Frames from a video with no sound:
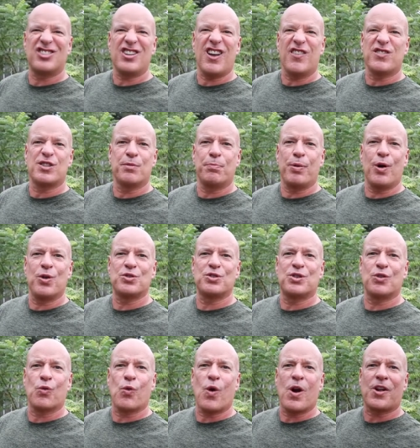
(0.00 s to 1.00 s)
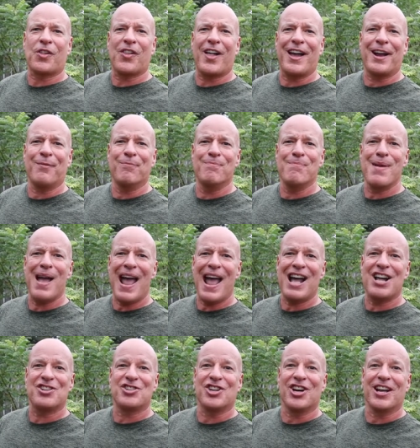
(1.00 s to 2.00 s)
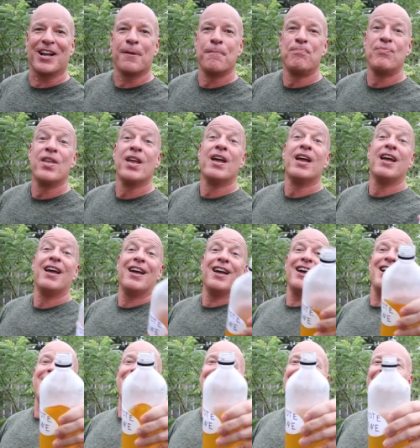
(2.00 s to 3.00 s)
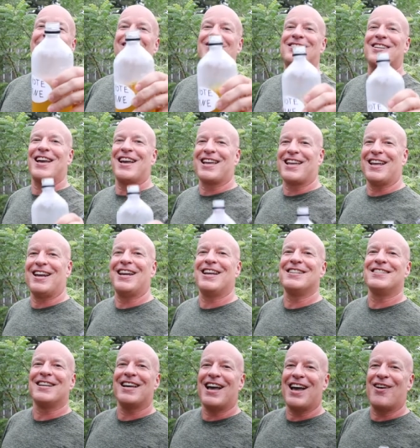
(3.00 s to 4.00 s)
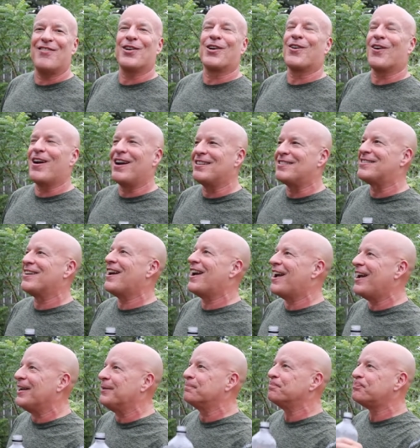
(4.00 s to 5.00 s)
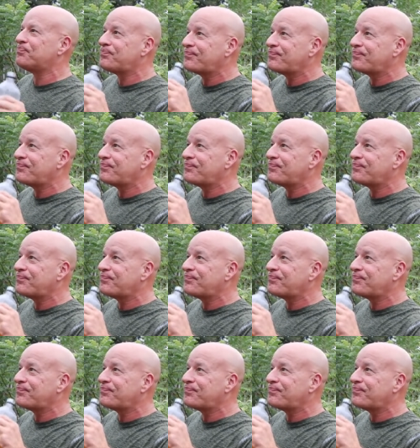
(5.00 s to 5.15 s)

stuff's supposed to work like magic. Anyhow, take it easy. Have a great day.